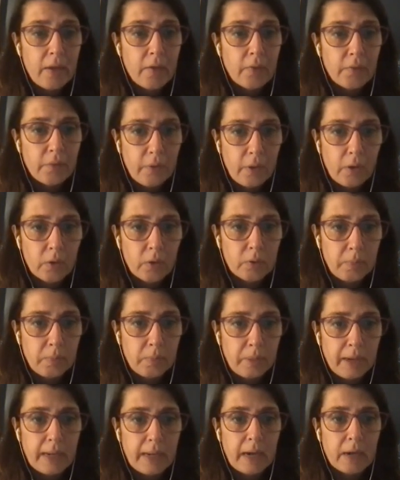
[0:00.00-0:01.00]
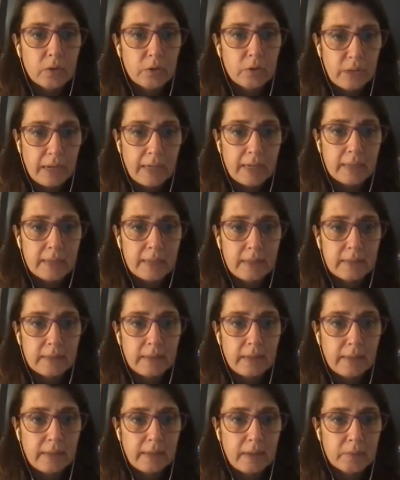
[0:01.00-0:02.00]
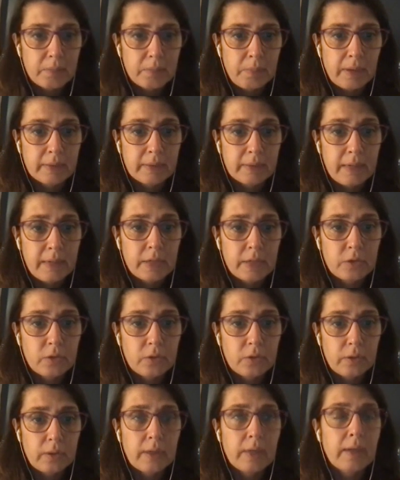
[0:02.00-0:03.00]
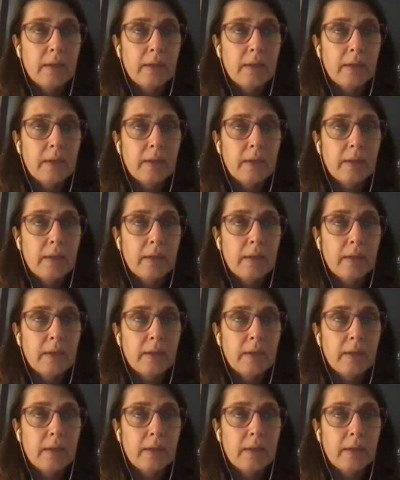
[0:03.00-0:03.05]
followed by allogeneic stem cell transplantation